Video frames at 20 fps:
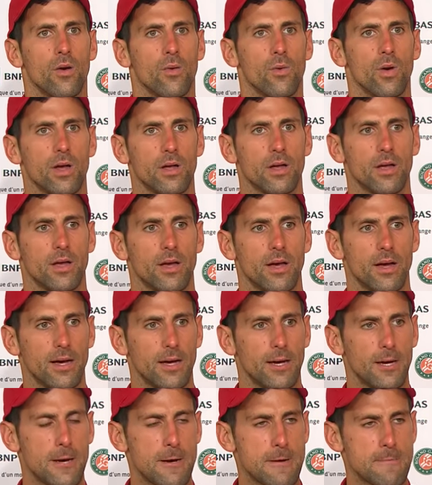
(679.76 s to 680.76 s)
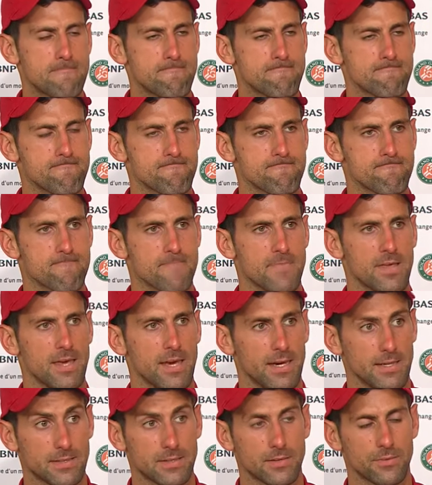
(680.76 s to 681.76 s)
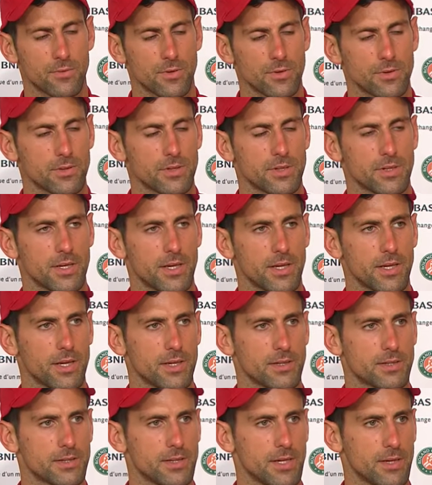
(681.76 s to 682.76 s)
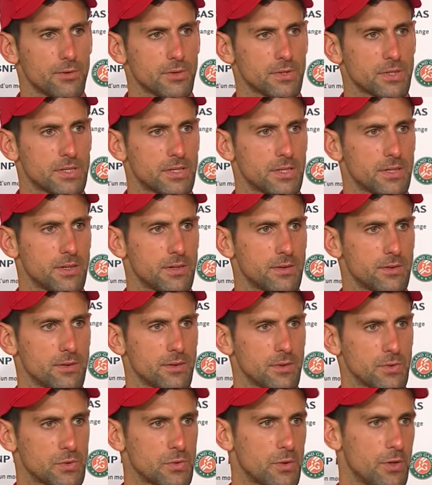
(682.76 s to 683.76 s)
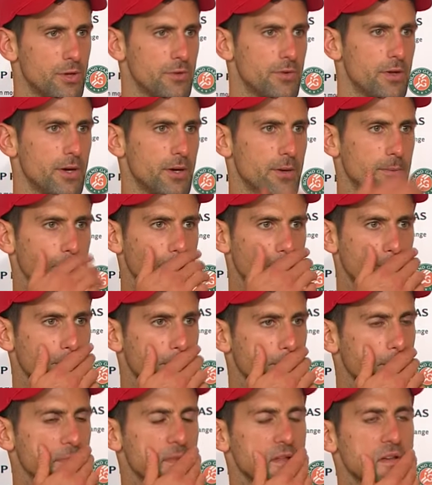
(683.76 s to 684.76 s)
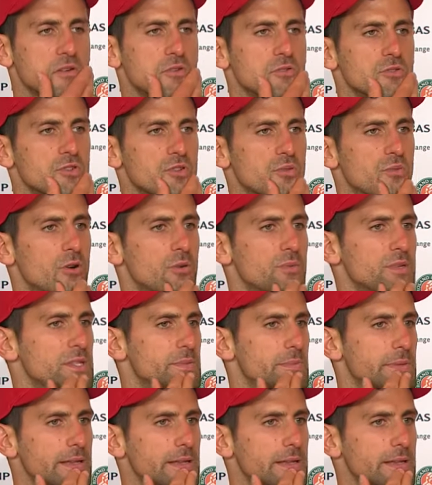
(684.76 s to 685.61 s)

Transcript: Well, yes, well, that was one of the crucial moments.